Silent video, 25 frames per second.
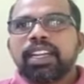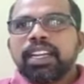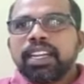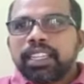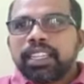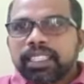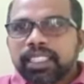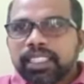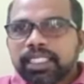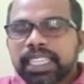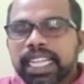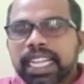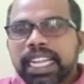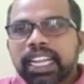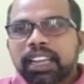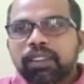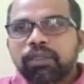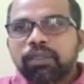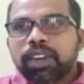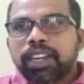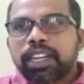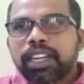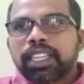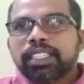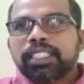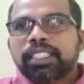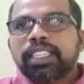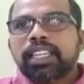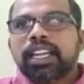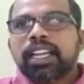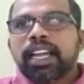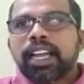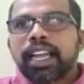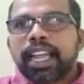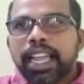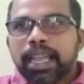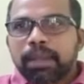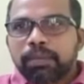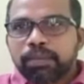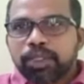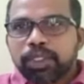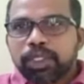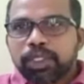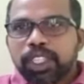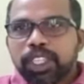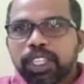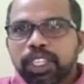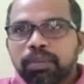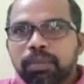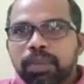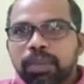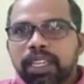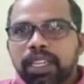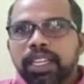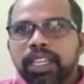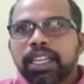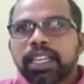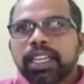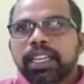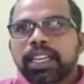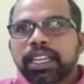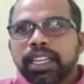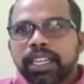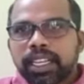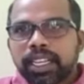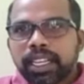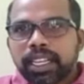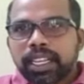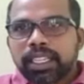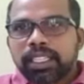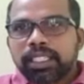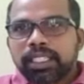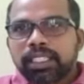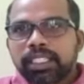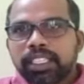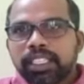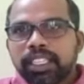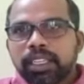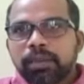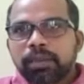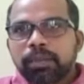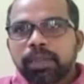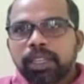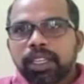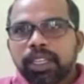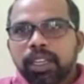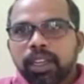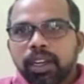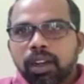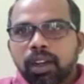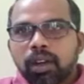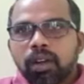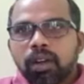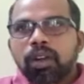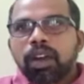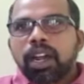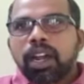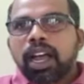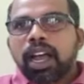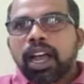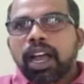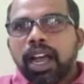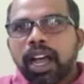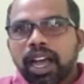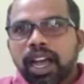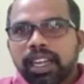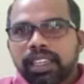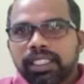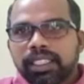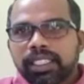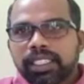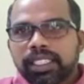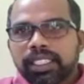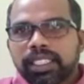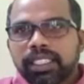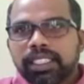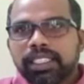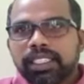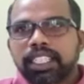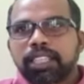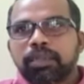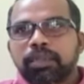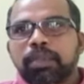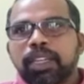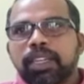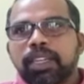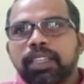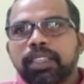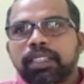The second one is MCB, ELCB or RCCB.